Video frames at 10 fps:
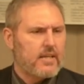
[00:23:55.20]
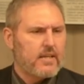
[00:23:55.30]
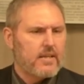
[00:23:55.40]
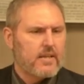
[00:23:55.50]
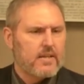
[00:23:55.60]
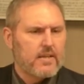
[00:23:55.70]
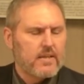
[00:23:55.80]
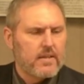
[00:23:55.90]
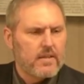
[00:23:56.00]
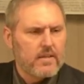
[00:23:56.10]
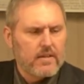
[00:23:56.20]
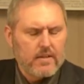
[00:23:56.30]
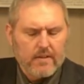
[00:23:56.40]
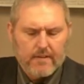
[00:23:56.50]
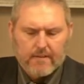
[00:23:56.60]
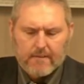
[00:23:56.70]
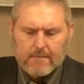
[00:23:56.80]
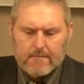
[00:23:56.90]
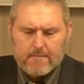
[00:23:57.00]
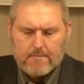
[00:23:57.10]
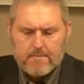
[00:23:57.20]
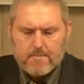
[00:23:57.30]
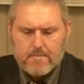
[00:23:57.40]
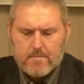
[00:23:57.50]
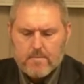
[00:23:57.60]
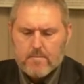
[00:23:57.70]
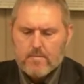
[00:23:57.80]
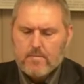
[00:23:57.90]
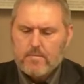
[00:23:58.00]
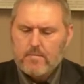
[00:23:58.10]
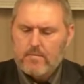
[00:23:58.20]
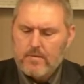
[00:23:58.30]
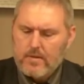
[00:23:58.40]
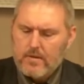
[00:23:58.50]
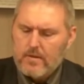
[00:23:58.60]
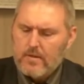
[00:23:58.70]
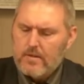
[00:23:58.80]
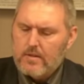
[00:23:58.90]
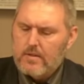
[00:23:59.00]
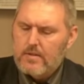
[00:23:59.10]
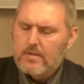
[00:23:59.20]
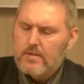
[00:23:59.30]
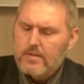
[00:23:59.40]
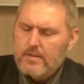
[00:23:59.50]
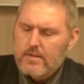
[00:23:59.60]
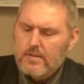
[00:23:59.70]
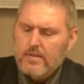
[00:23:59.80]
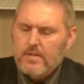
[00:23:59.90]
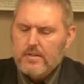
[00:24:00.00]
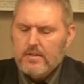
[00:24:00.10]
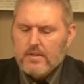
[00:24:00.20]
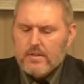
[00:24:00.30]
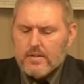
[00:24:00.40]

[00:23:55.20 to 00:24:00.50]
Nobody speaks.